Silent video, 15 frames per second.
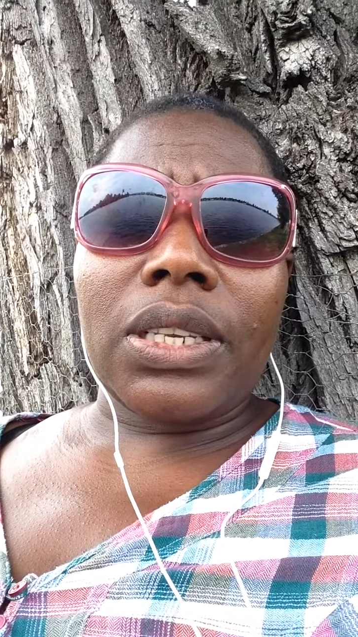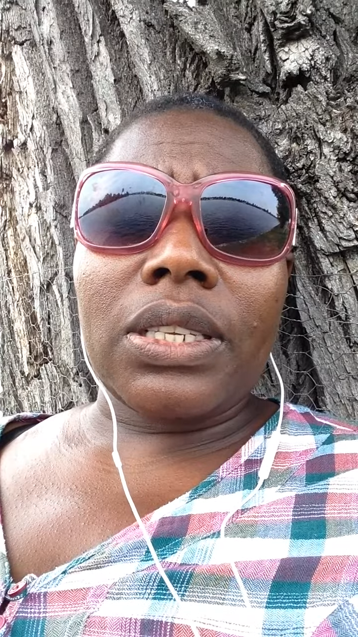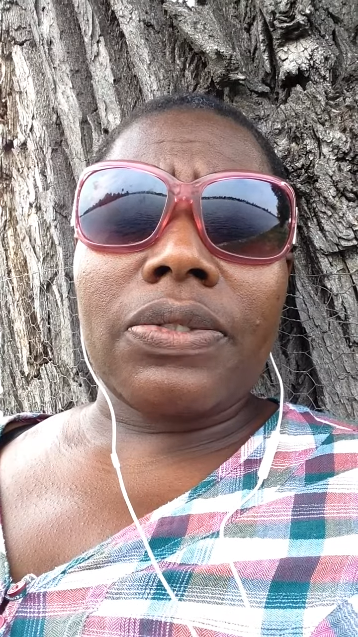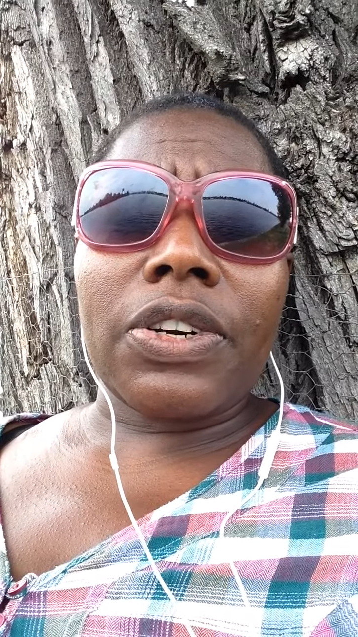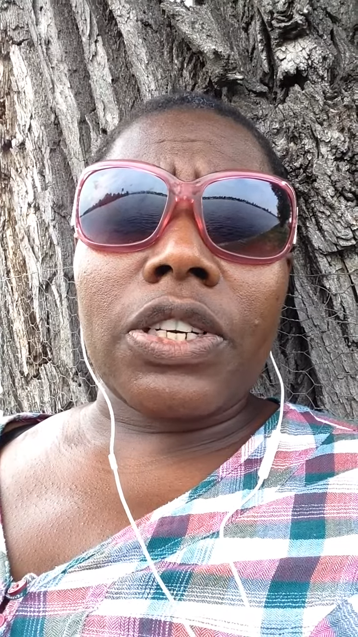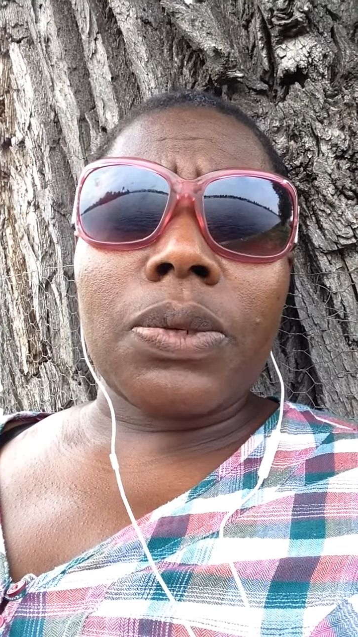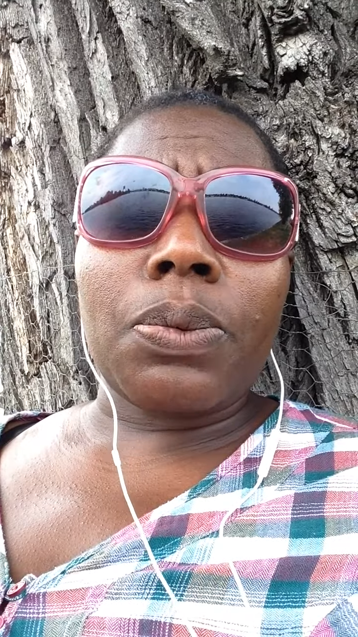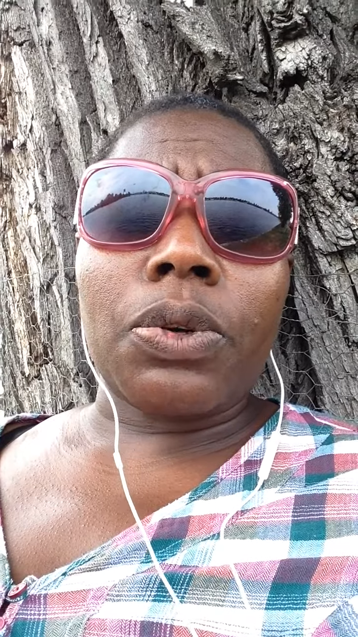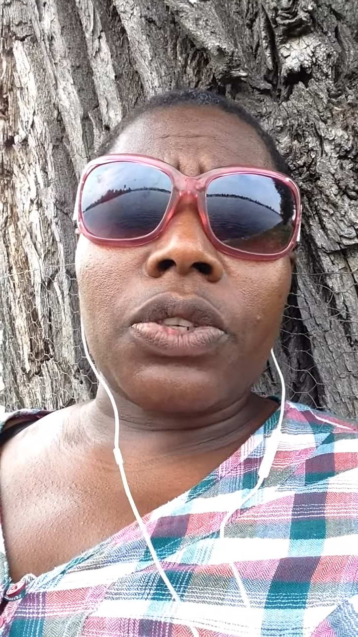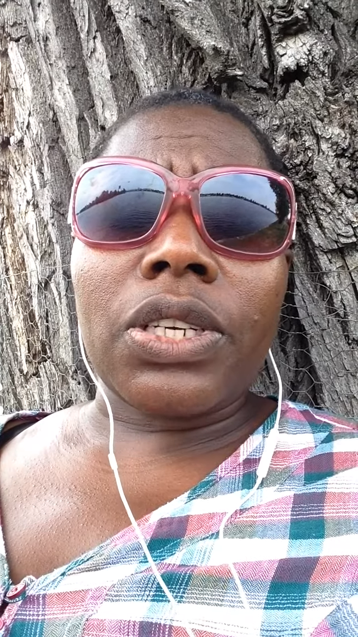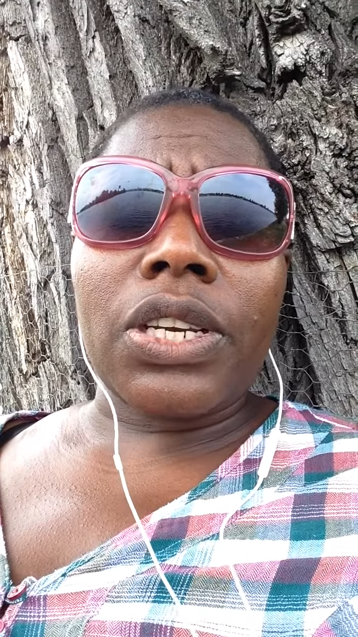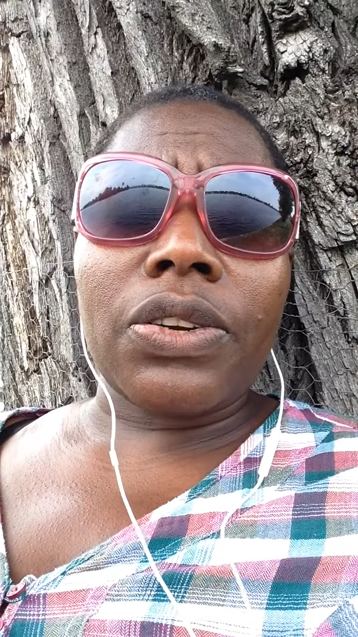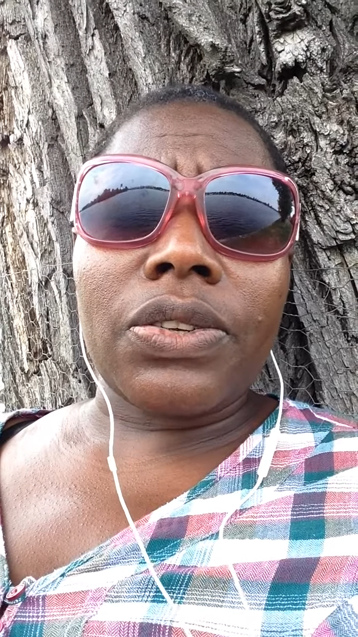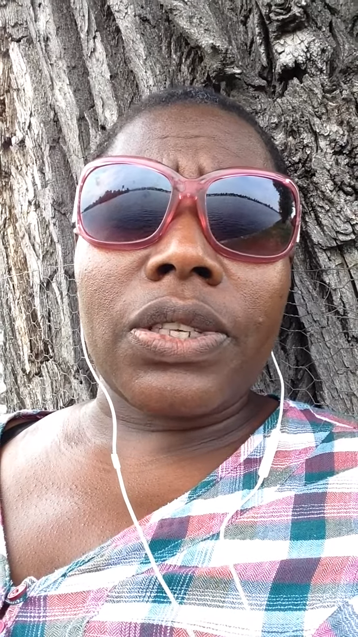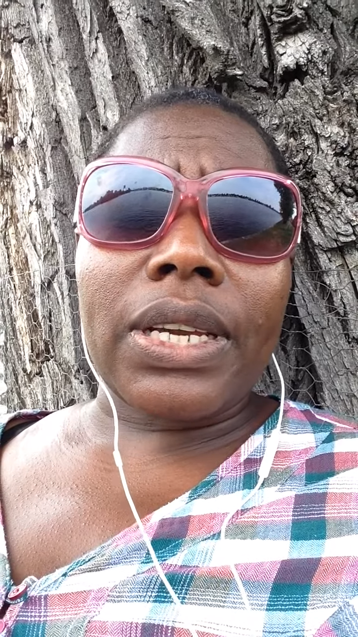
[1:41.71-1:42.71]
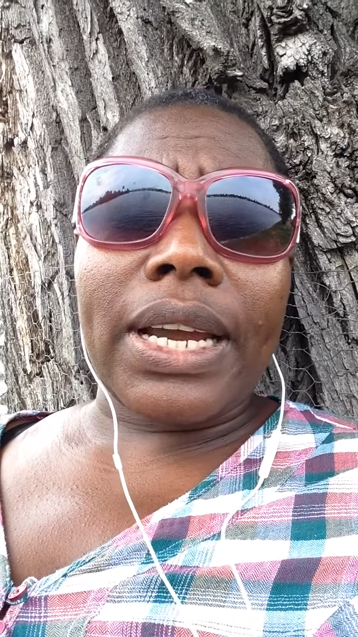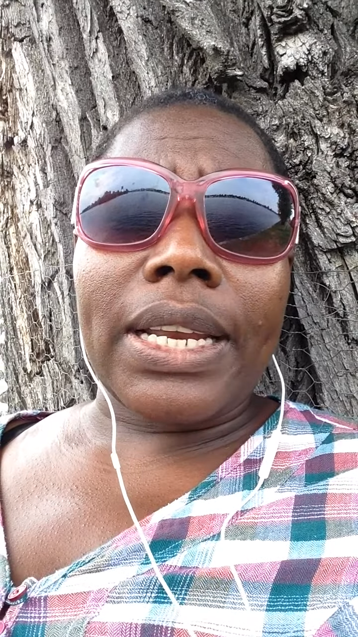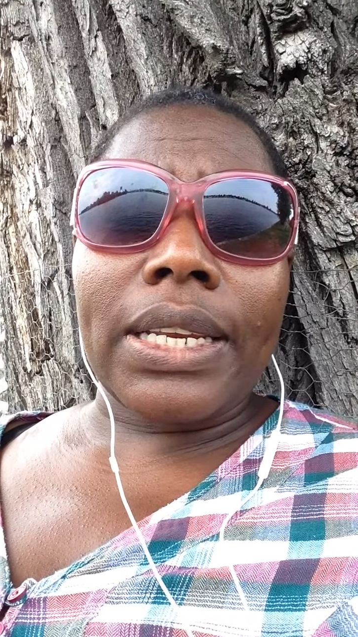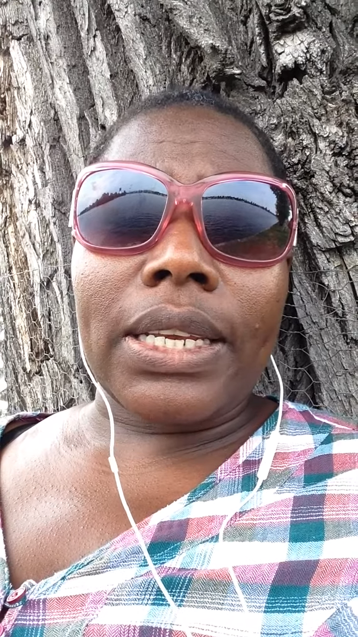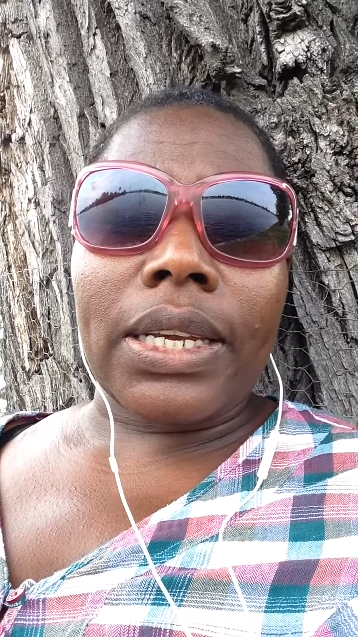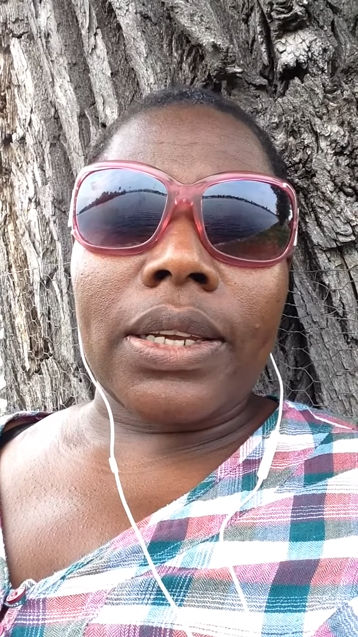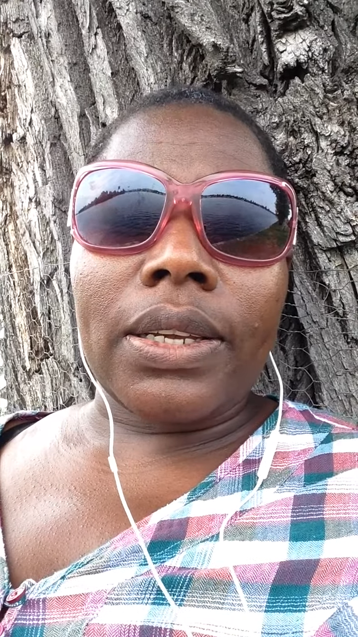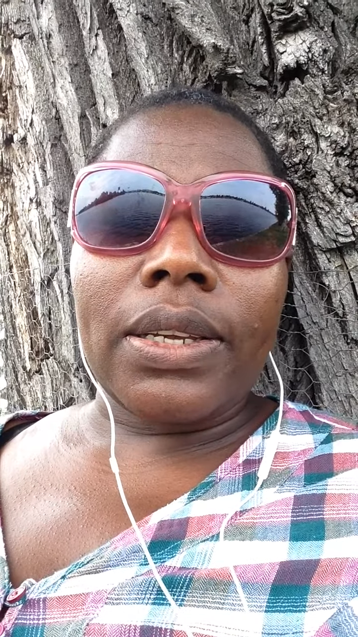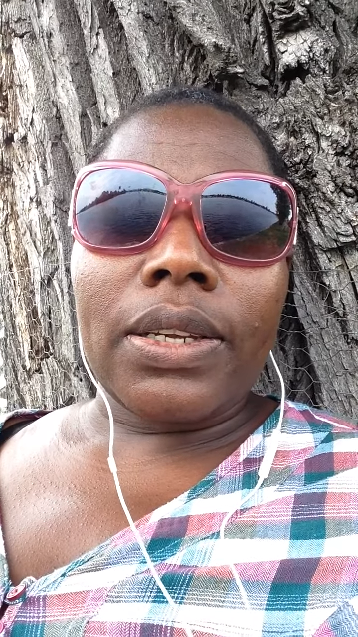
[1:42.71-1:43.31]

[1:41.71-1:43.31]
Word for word: this very spontaneous idea,